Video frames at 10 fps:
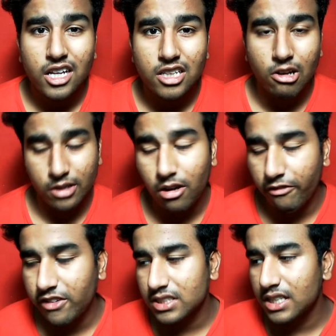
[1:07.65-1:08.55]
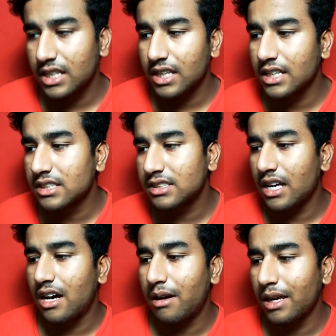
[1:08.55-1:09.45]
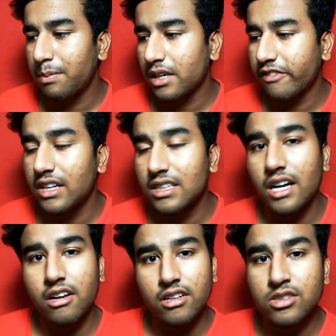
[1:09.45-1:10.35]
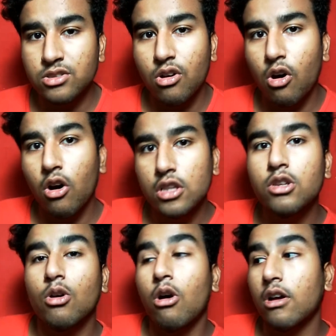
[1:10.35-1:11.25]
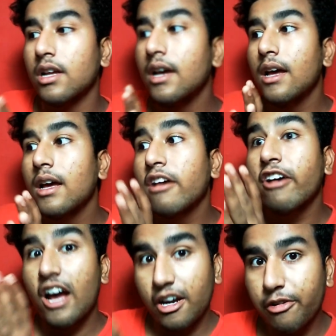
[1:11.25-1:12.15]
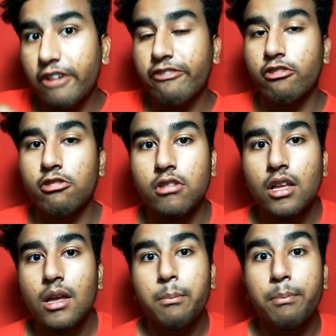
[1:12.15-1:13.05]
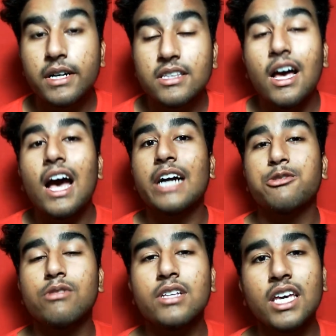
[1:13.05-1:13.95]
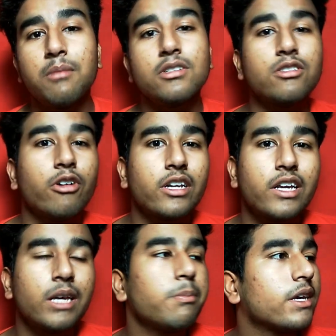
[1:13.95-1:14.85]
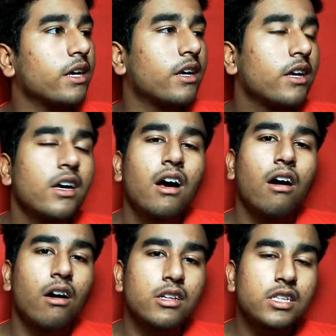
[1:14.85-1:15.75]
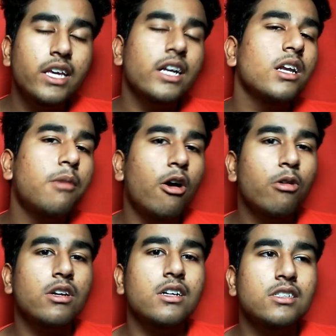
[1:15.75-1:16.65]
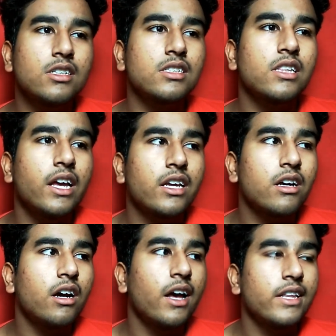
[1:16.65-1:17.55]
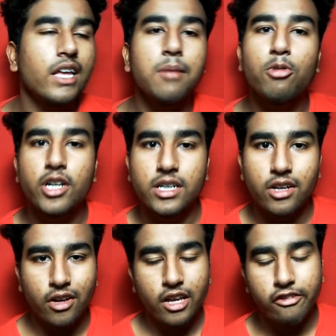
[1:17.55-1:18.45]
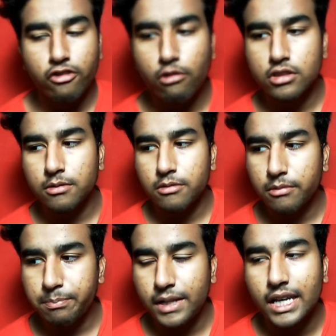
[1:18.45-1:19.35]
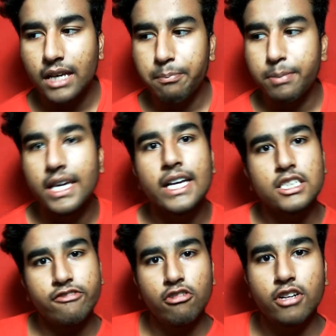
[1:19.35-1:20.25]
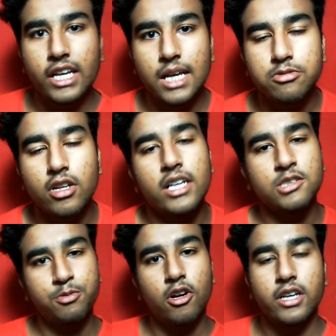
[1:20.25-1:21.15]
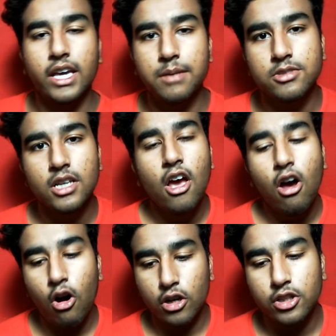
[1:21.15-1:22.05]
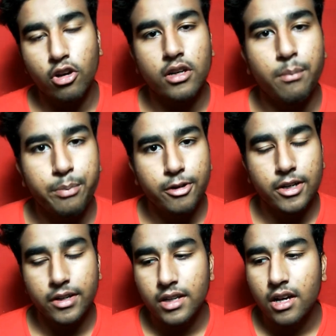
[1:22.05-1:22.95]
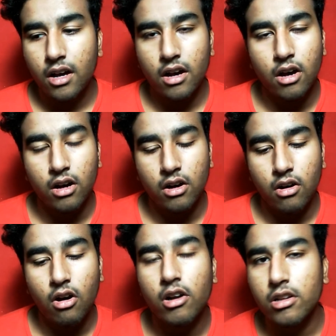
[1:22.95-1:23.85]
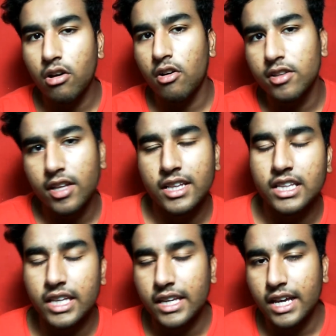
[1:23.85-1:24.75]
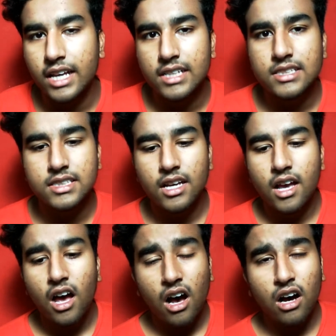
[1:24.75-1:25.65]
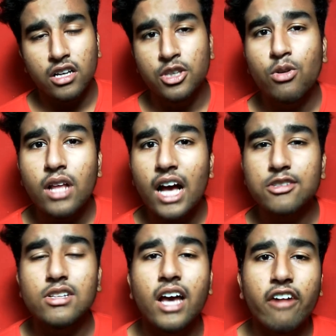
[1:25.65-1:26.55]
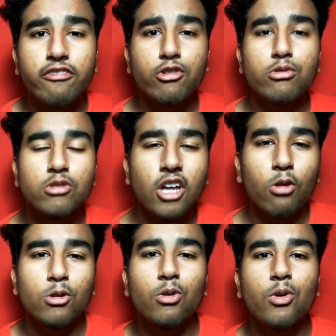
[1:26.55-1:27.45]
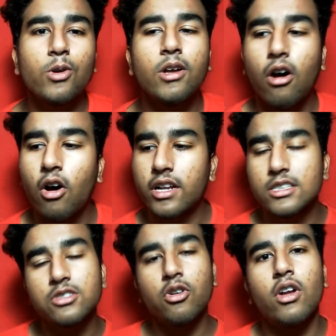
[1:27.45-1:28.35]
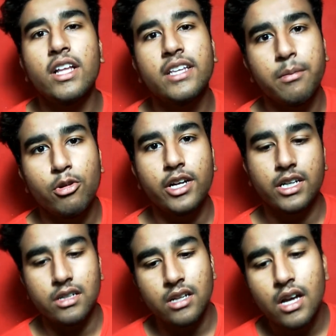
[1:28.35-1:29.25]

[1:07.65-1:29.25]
Now it obviously is a APK file that runs on your Android phone, but the actual game is not the APK. Think it about just like an emulator. If you play PS4 games or Xbox games on your computer or on anything else, you'll actually have to download or install an emulator.